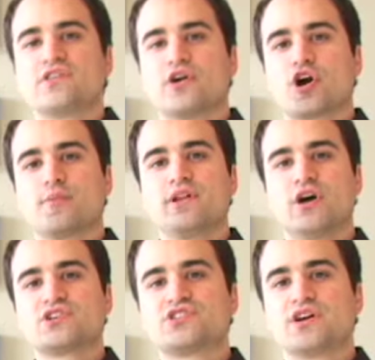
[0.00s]
the Harmony
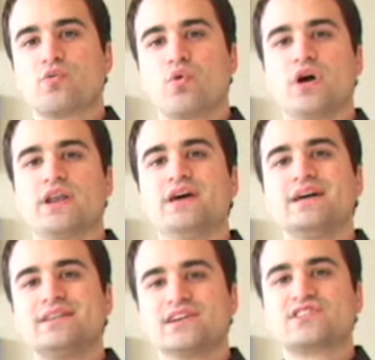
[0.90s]
Logitech One
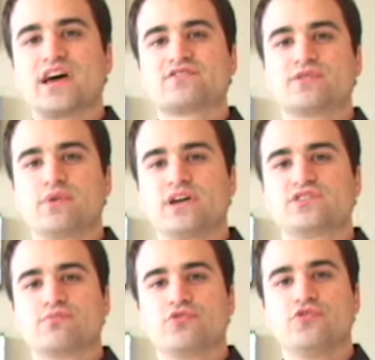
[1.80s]
does have some nice
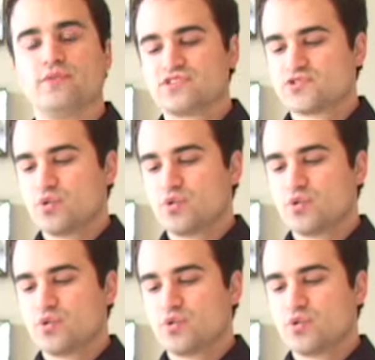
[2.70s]
improvements as